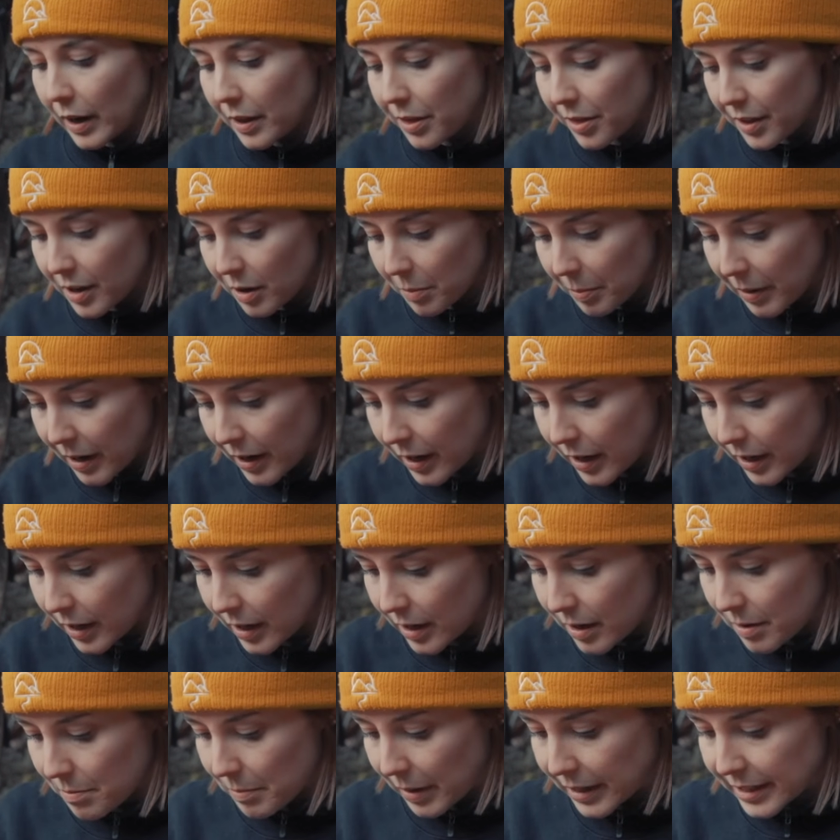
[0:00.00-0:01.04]
think
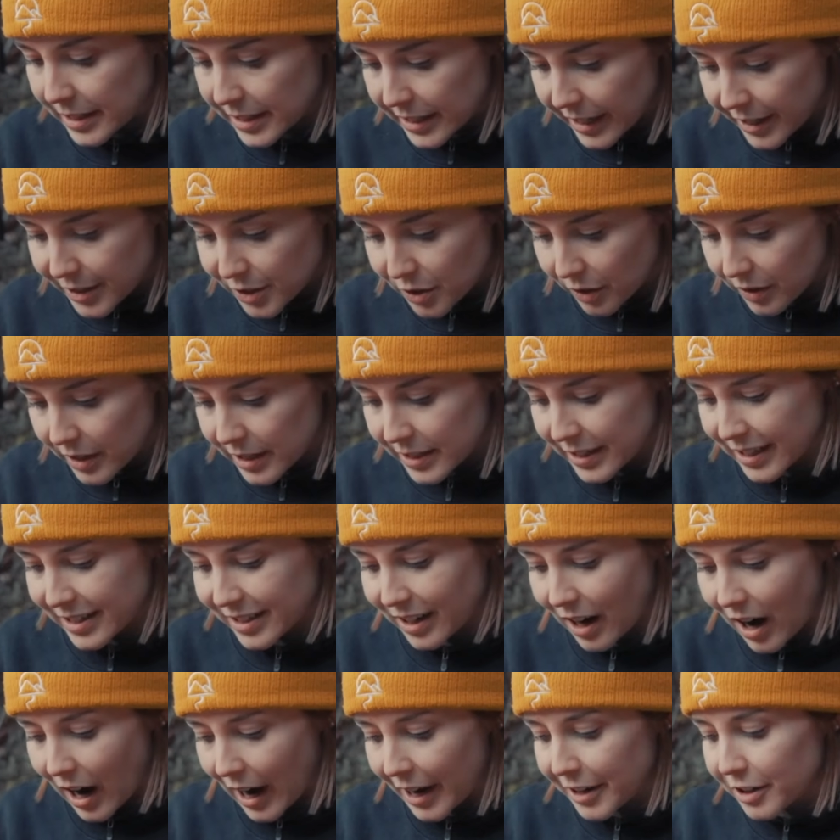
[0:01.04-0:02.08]
my stance on this has
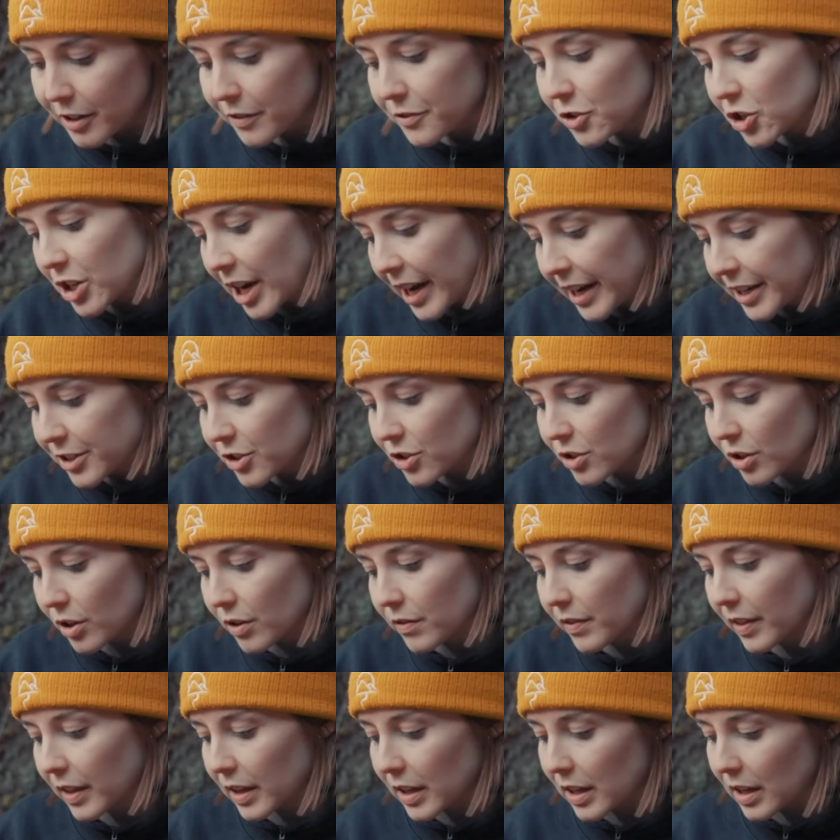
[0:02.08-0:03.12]
kind of changed
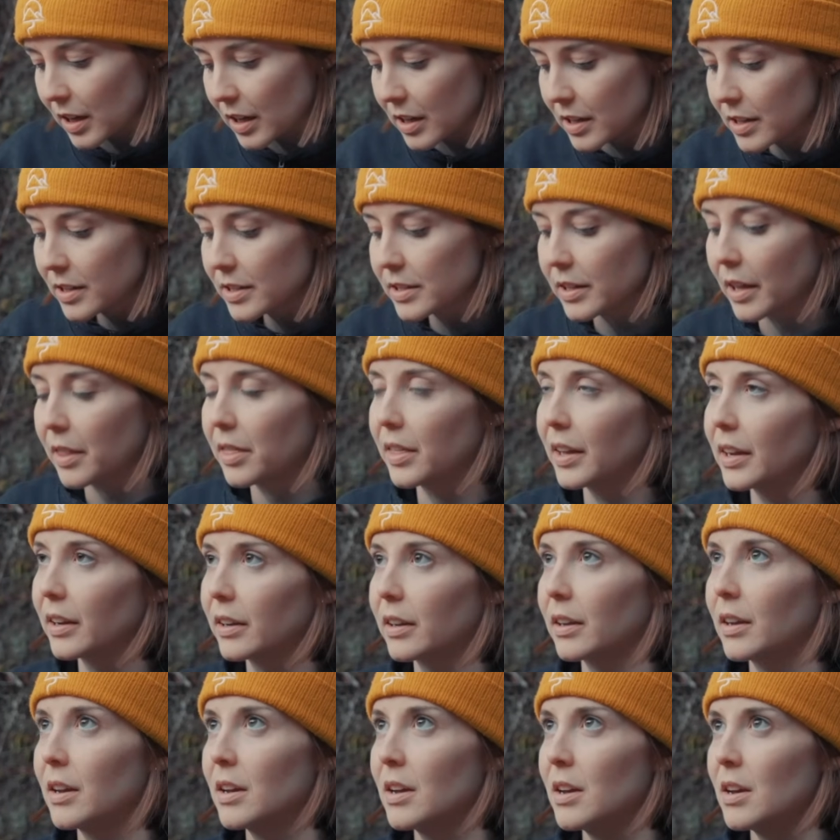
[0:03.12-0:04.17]
over the years. I think
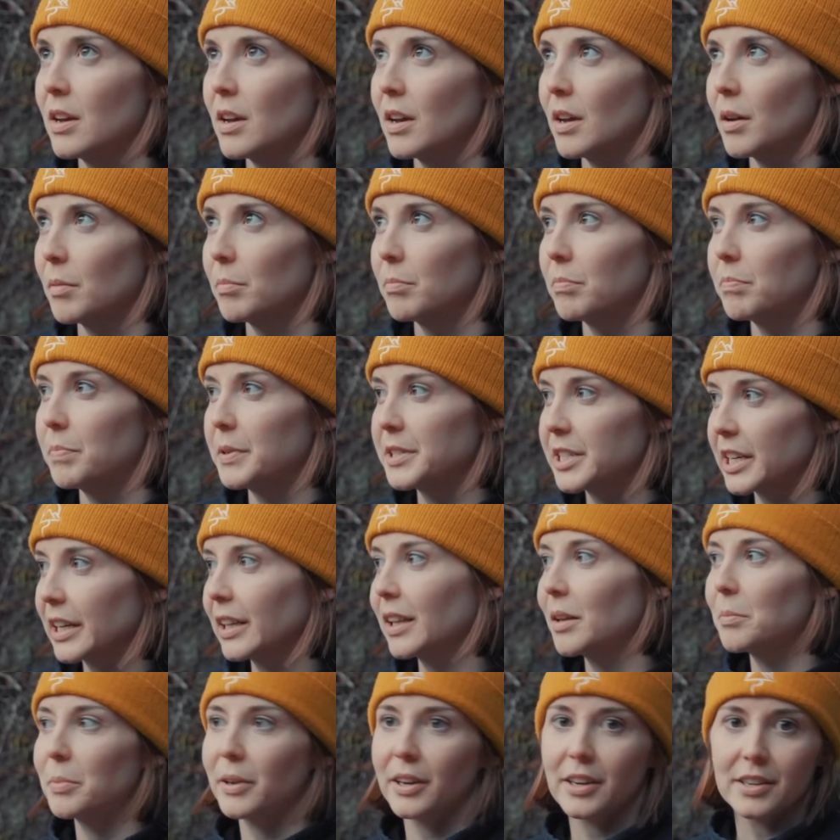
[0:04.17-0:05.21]

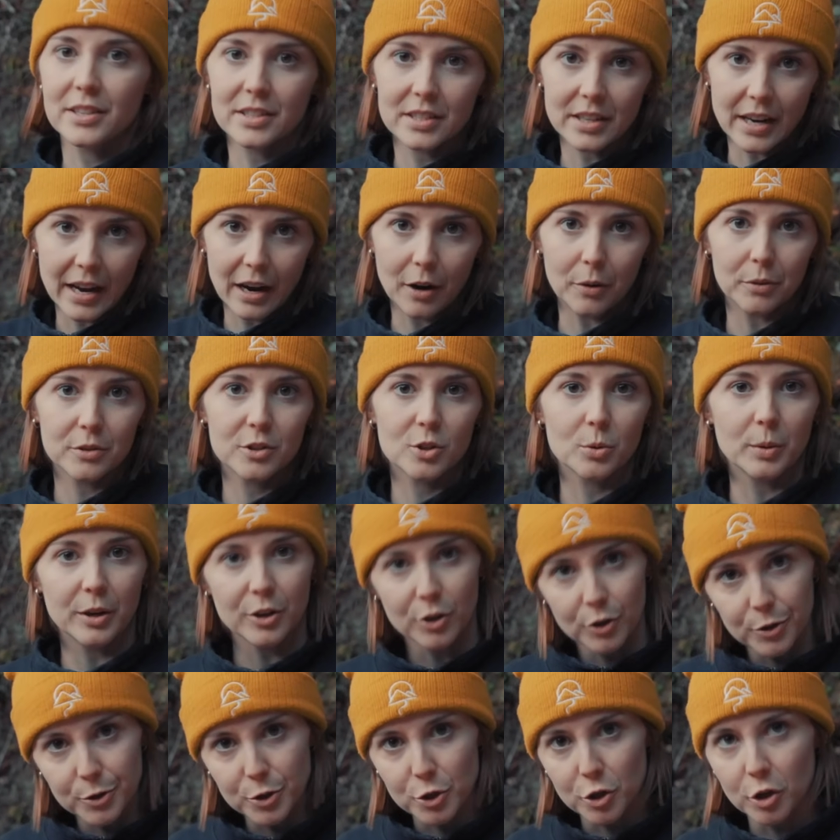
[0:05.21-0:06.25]
particularly because now doing
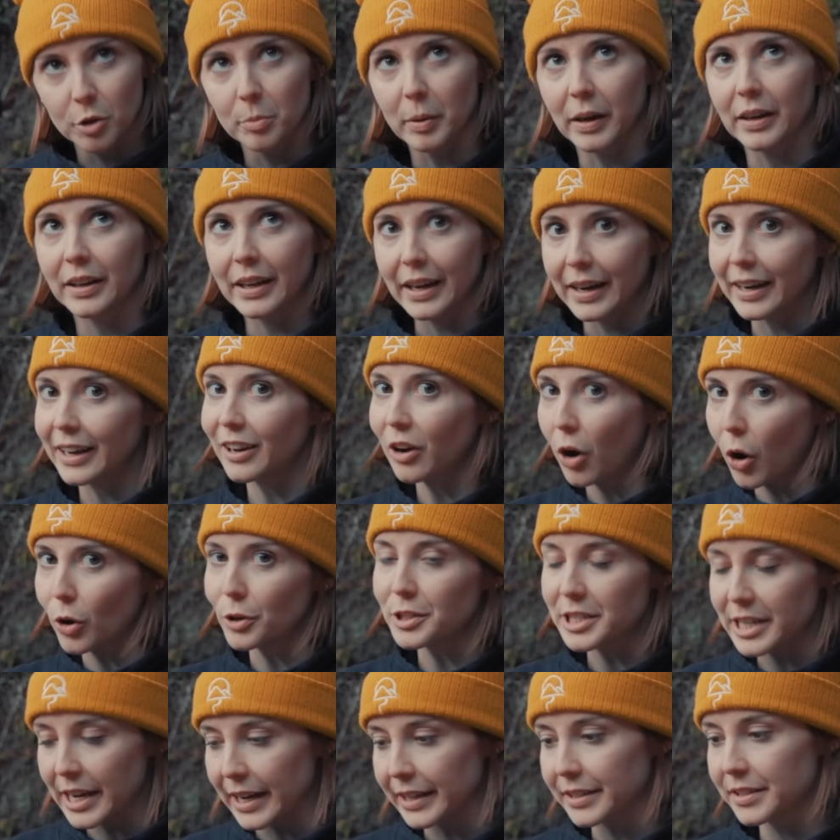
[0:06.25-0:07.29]
YouTube and getting
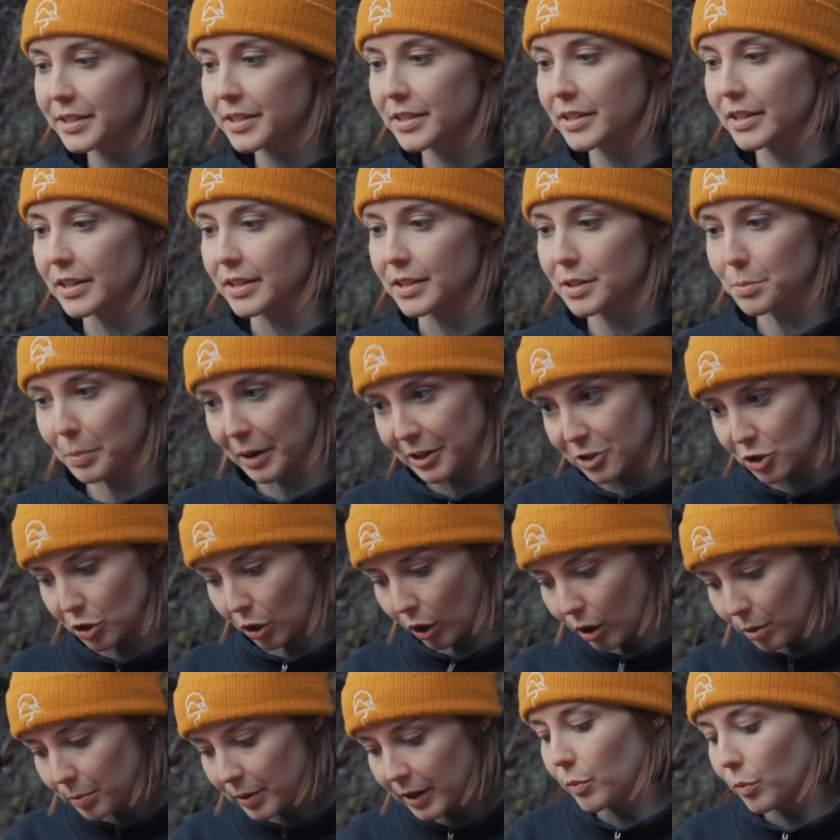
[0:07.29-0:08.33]
content is my
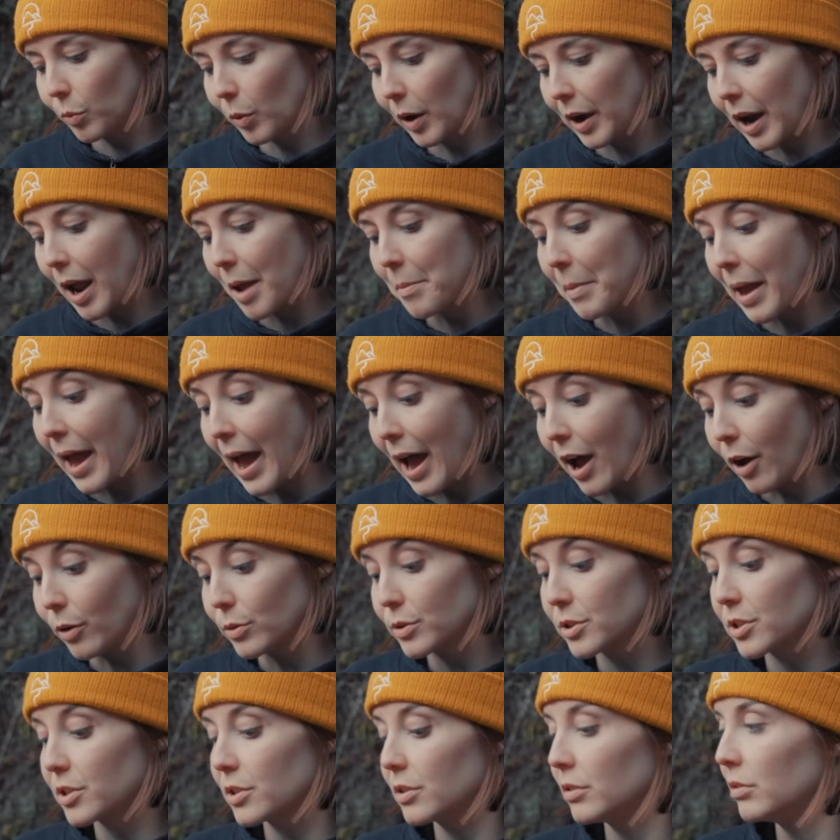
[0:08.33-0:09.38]
job. When I'm
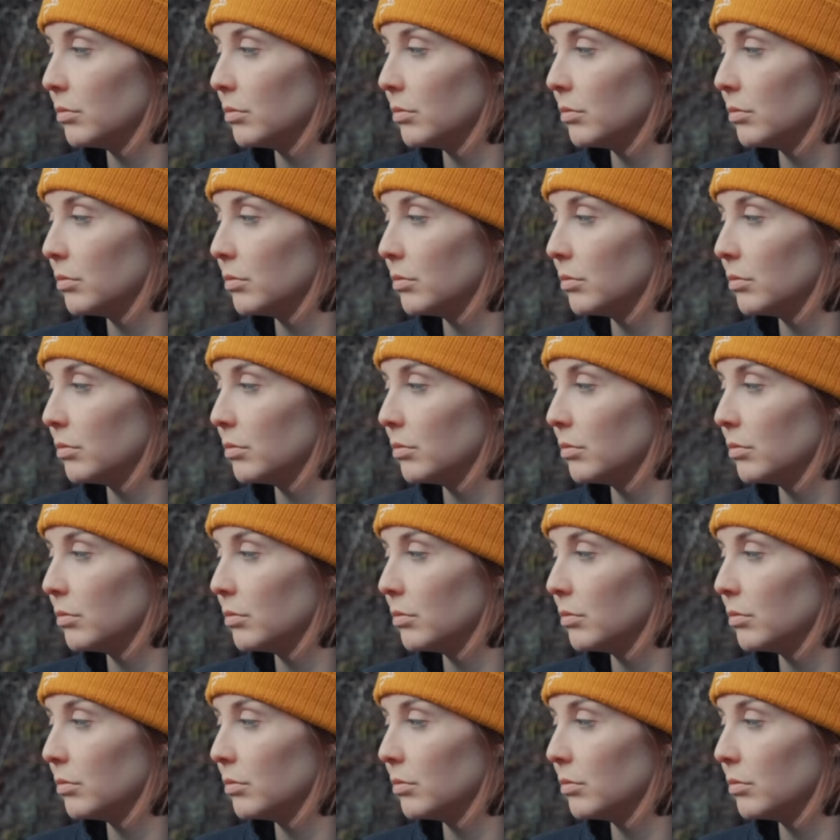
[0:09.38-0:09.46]
out